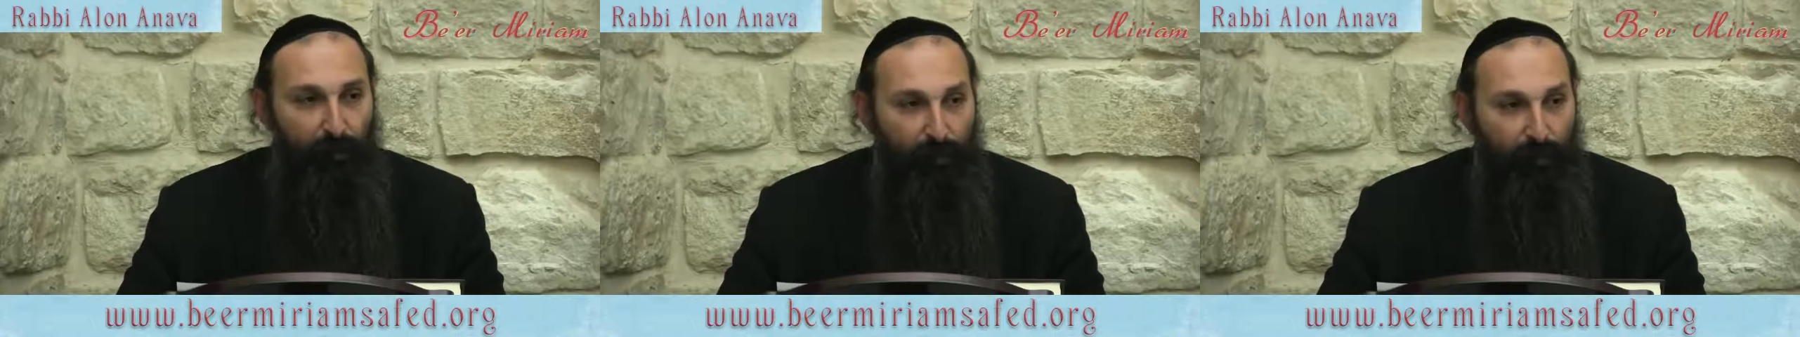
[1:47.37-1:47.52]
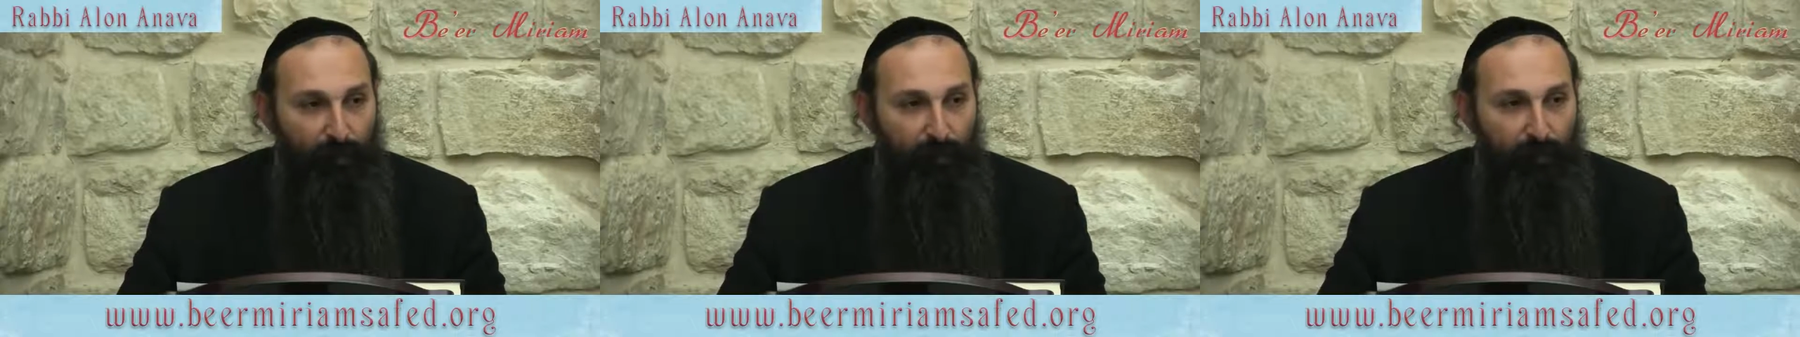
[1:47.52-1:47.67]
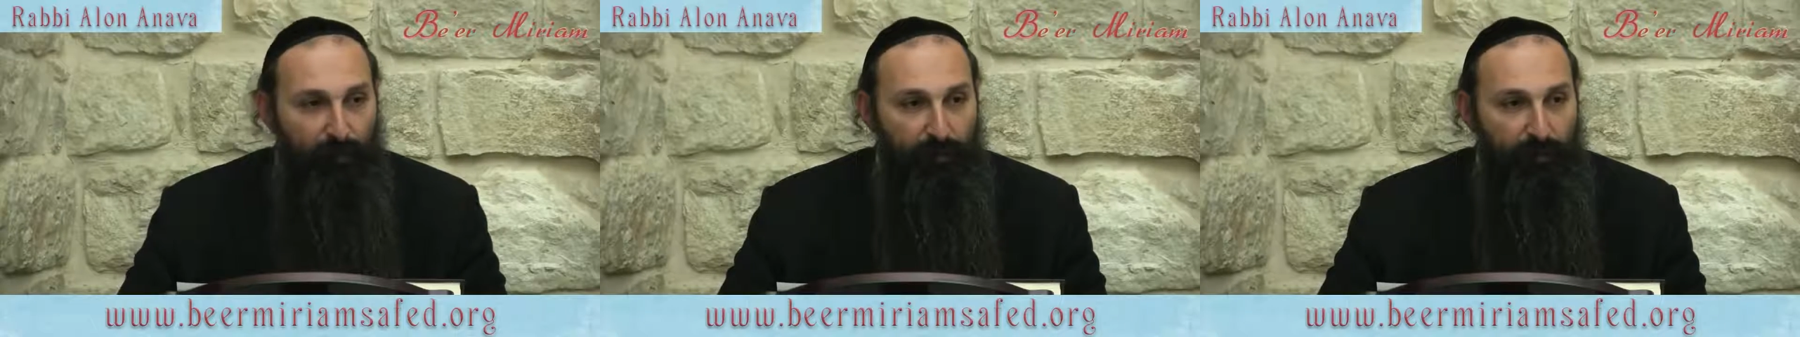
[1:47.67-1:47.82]

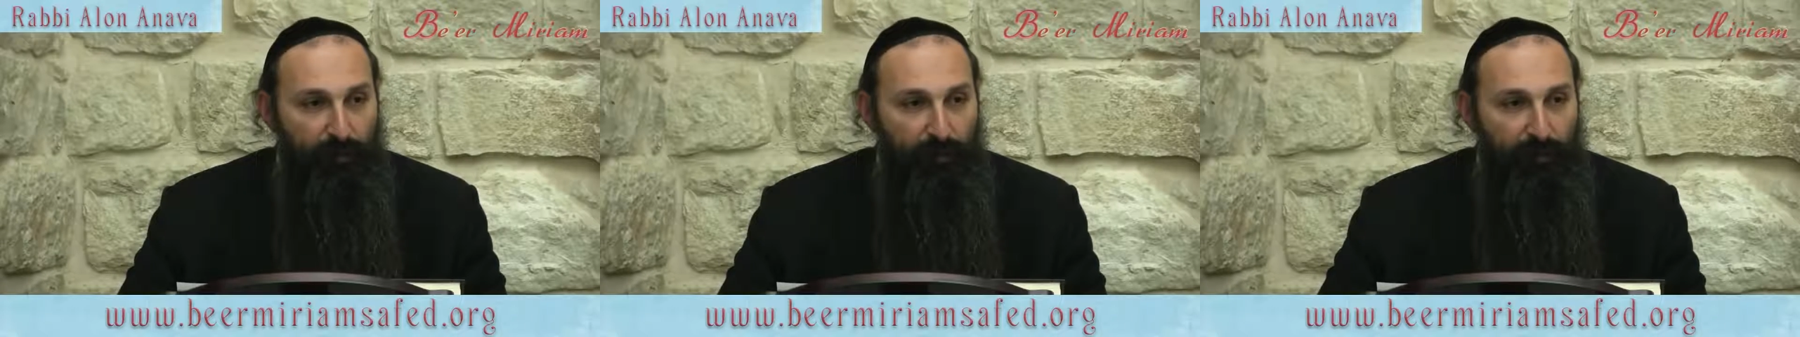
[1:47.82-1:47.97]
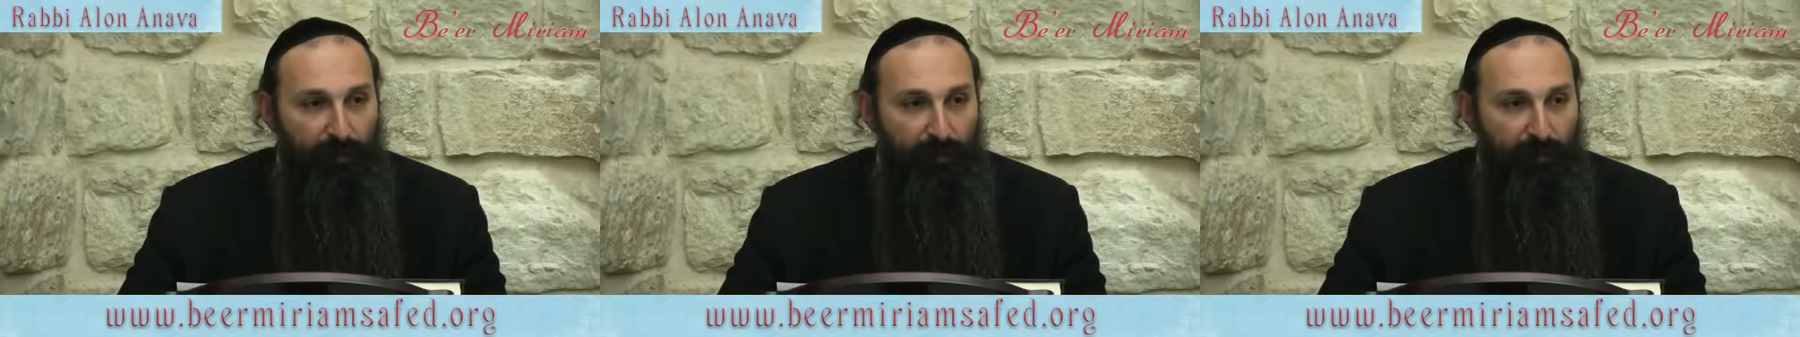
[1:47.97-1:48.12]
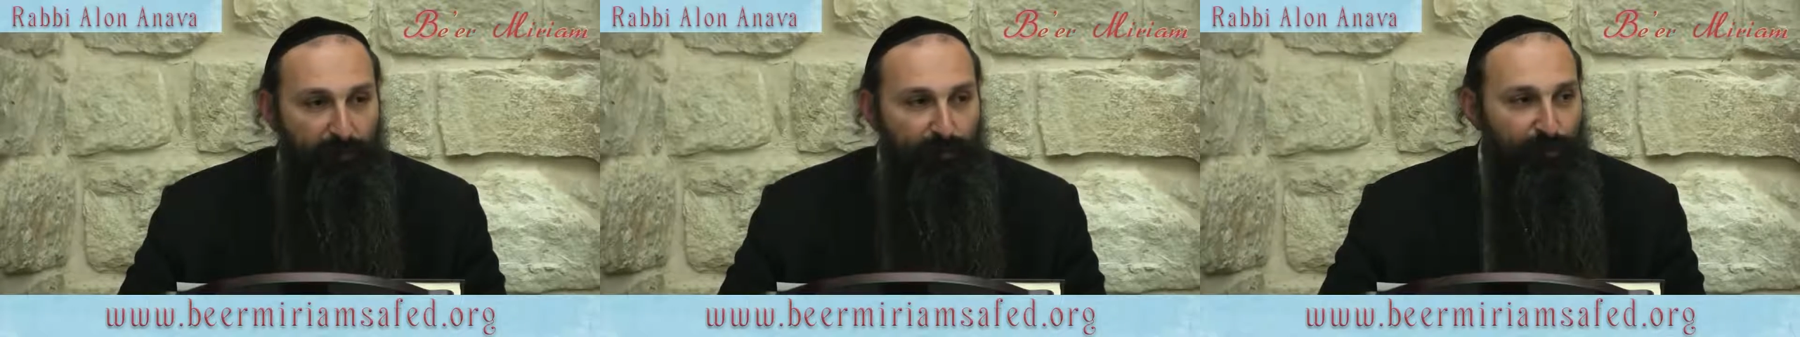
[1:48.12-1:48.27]
or
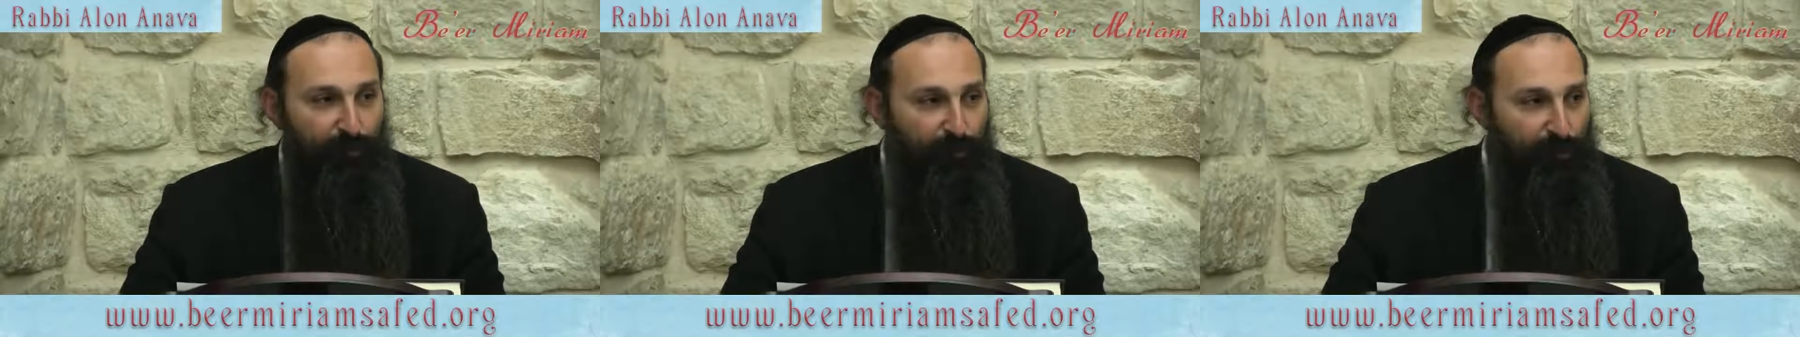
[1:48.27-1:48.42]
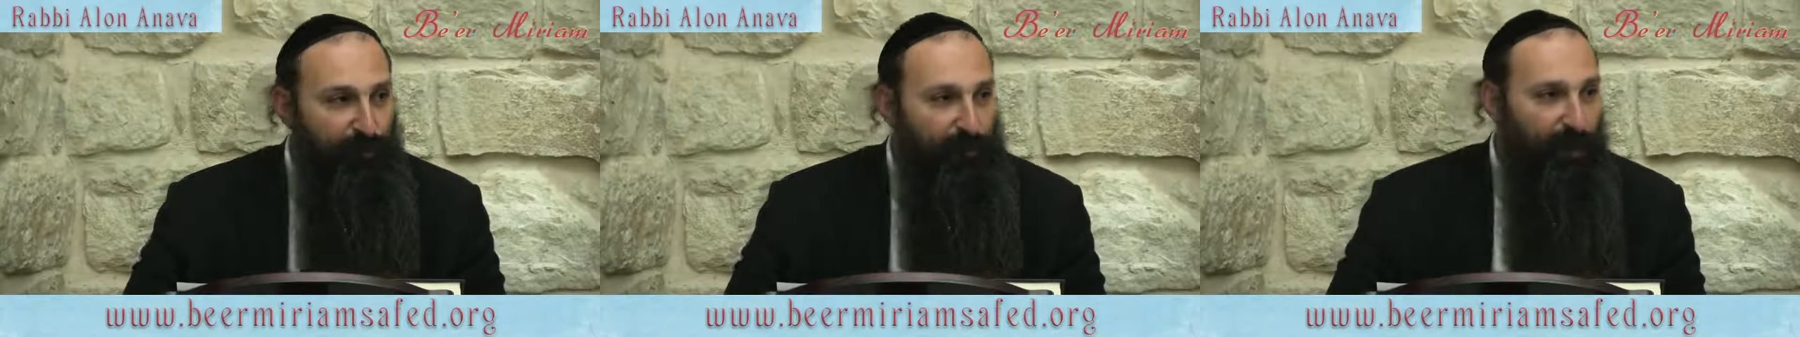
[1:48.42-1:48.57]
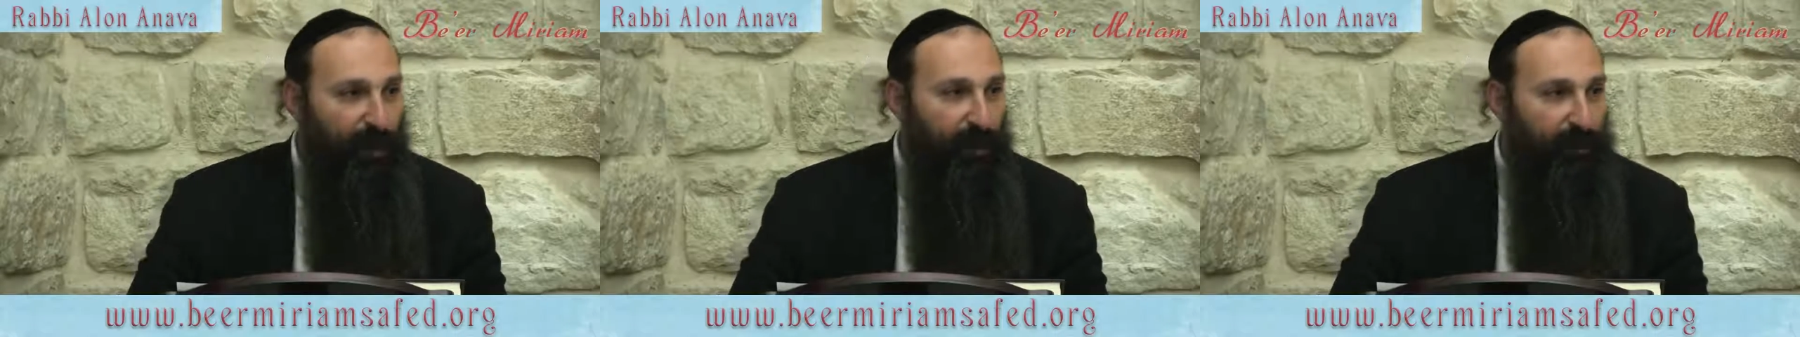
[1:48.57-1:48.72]
to
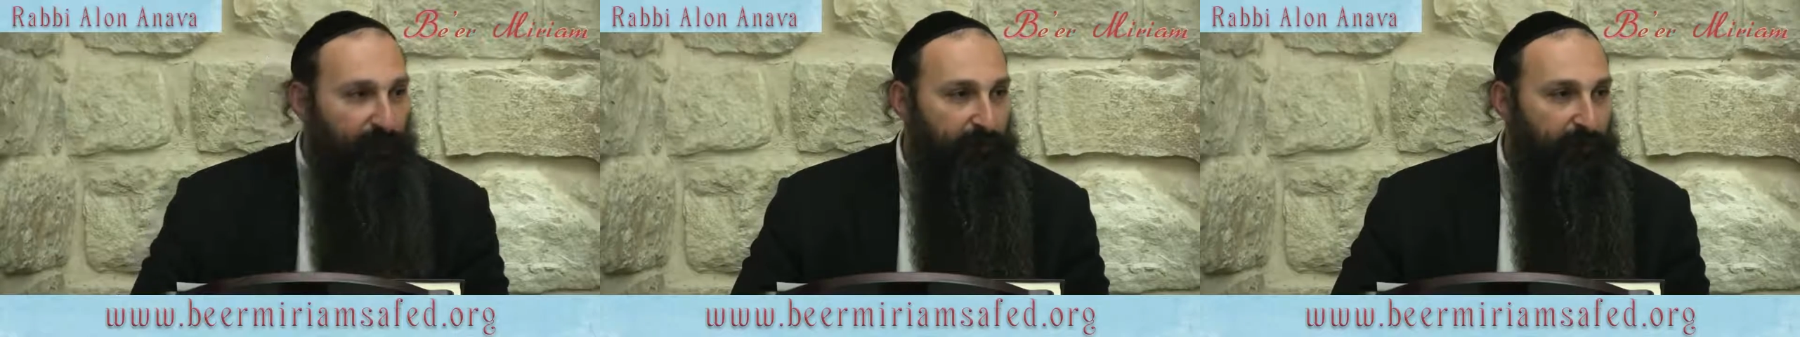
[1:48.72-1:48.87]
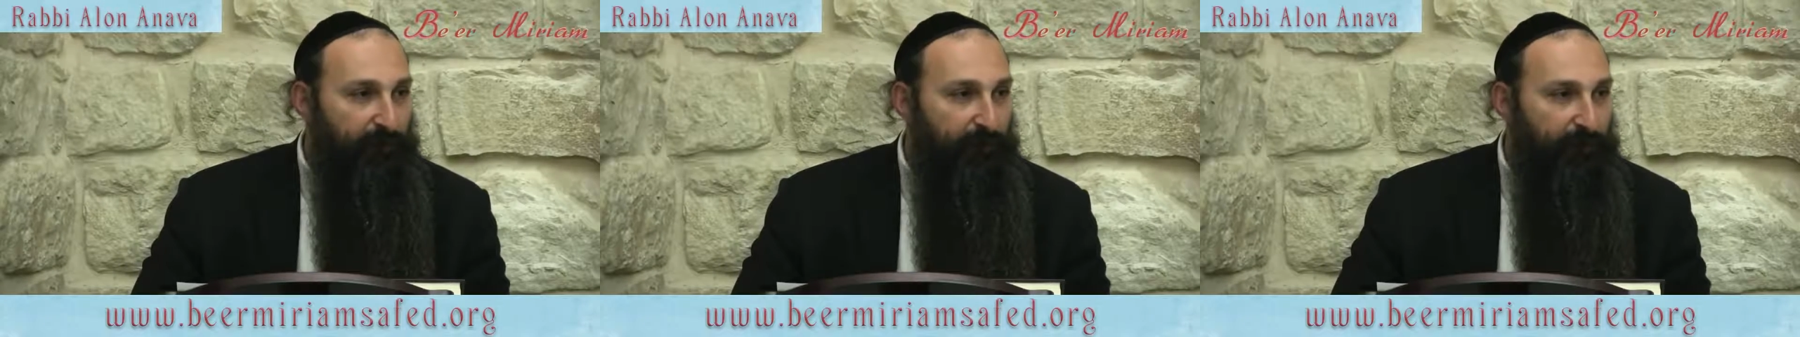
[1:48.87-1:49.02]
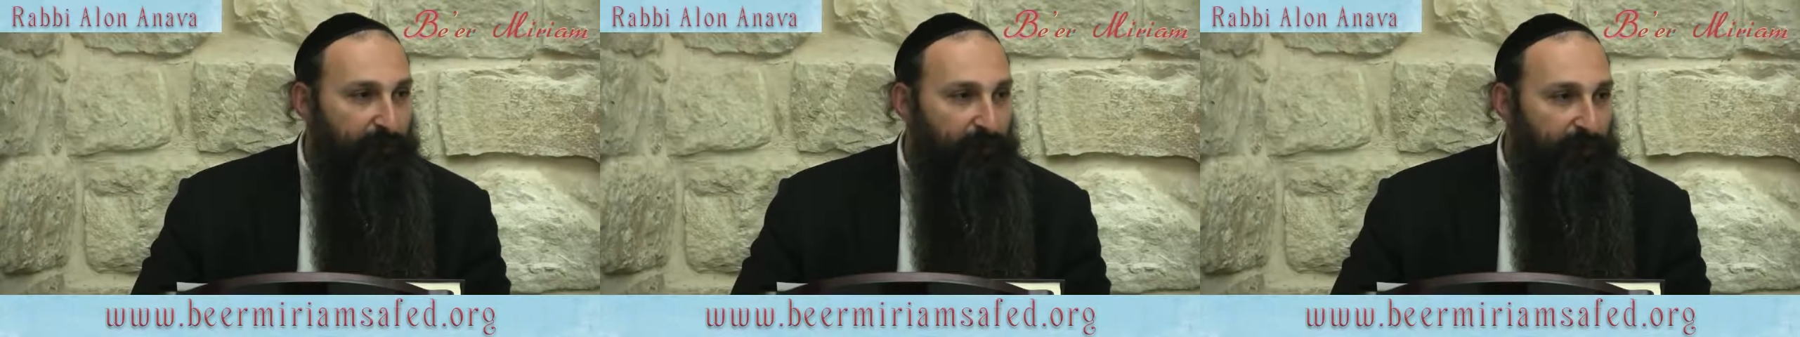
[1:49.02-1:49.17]

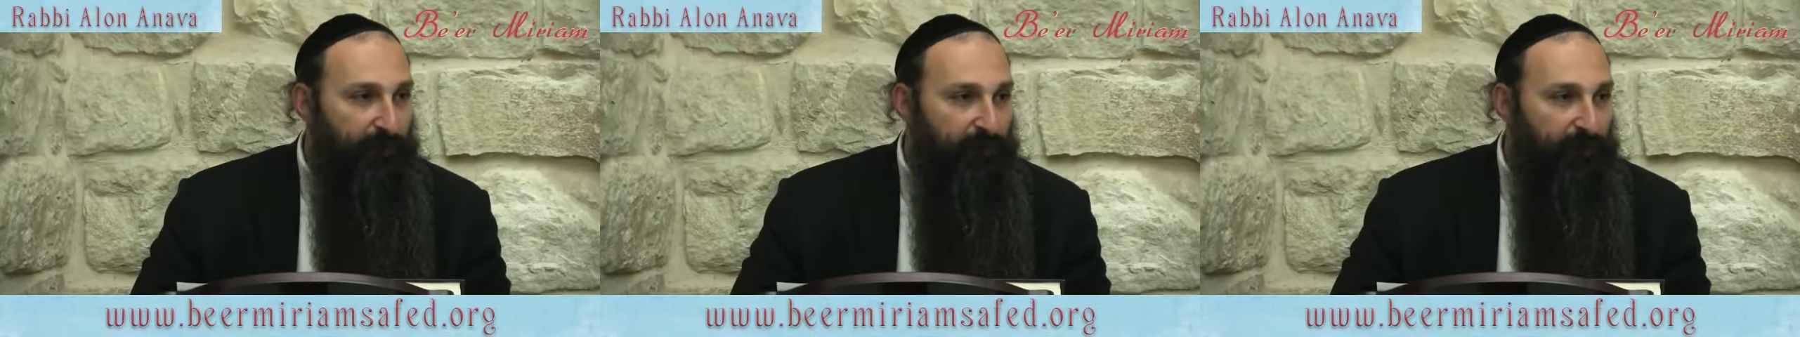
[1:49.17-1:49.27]
conduct